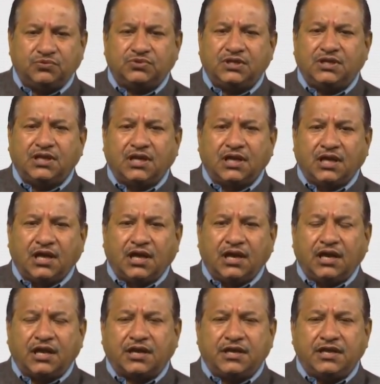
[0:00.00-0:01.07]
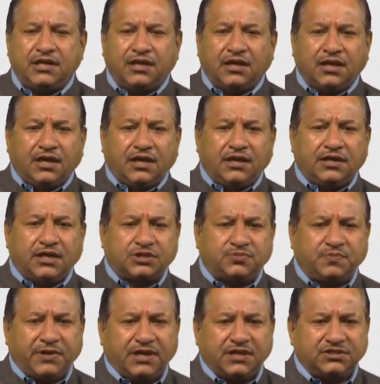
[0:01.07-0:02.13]
the learning
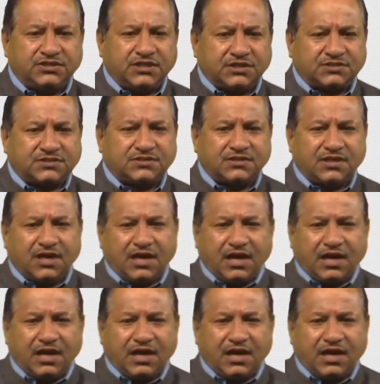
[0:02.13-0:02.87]
experiences,